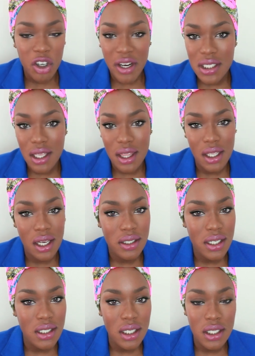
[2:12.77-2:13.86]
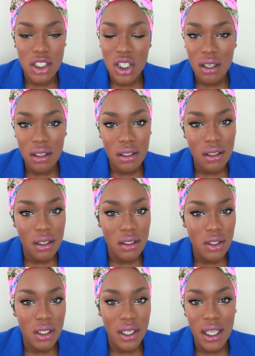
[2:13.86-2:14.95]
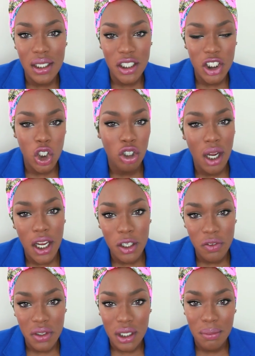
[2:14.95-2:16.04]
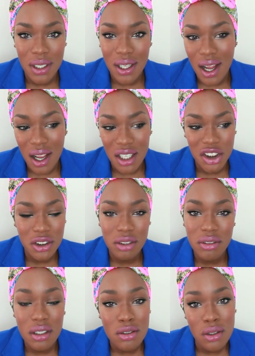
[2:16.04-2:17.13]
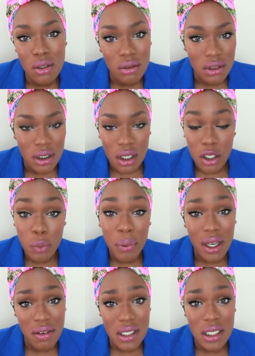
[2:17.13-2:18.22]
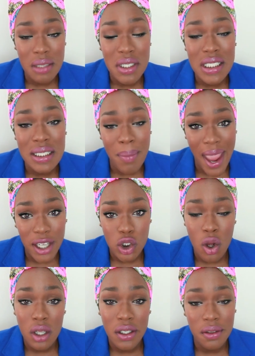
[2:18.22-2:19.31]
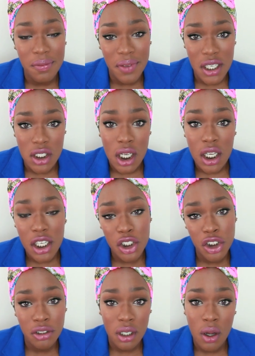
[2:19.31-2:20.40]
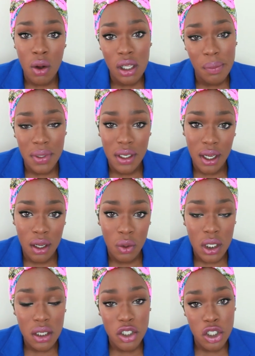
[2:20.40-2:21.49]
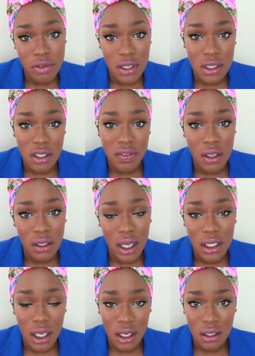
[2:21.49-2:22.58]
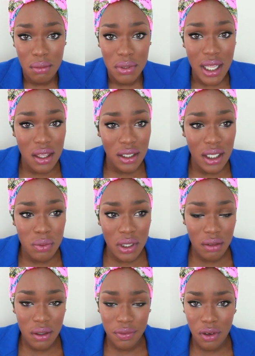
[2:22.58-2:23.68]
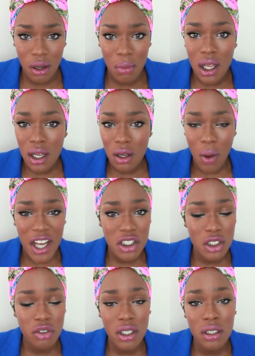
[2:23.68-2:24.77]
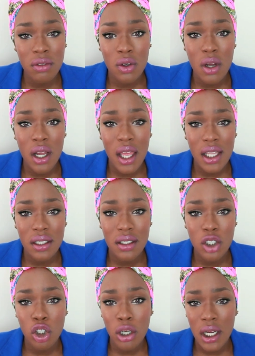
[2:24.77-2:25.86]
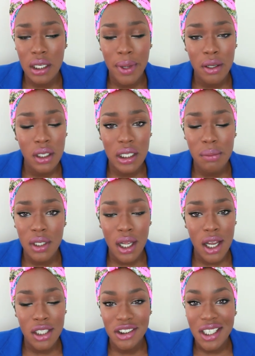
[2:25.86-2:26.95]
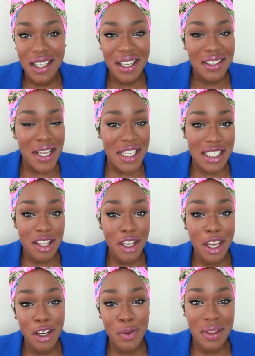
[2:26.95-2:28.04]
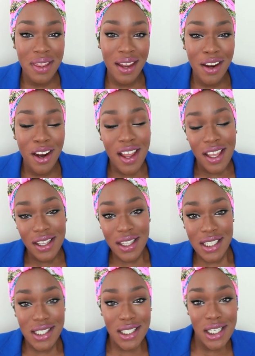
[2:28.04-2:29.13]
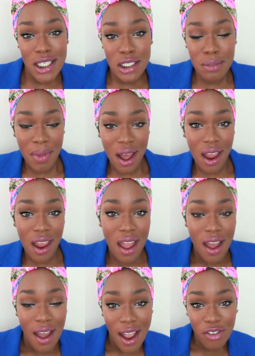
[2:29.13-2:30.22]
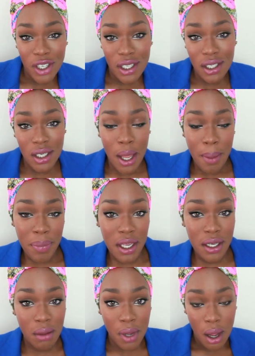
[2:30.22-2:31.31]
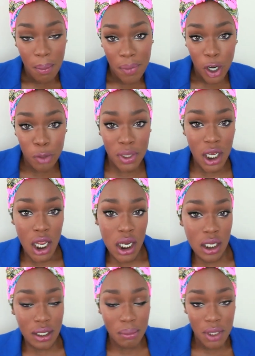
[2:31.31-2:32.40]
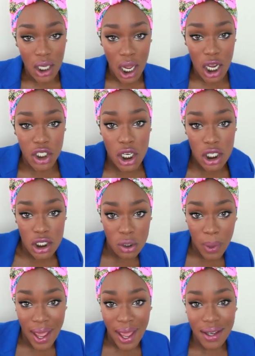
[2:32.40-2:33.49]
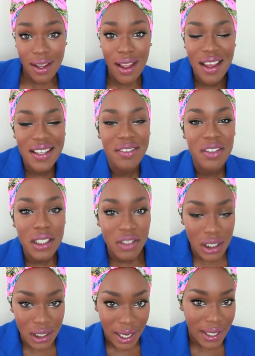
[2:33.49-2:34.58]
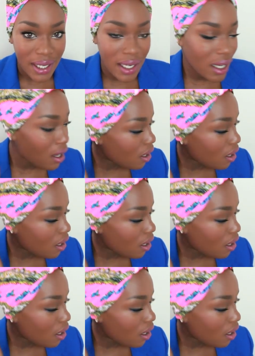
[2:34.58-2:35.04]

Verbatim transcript: crazy things. I see these young girls on Ellen crying over Nicki Minaj. You're three years old. Your parents need to be smacked all in the face and drug all up and down the streets of the United Kingdom because I think that's where they were from. Why is your three-year-old on Ellen crying about Nicki Minaj? That's neither here nor there. This is my African pinup Barbie Nicki Minaj swag and I really really like it.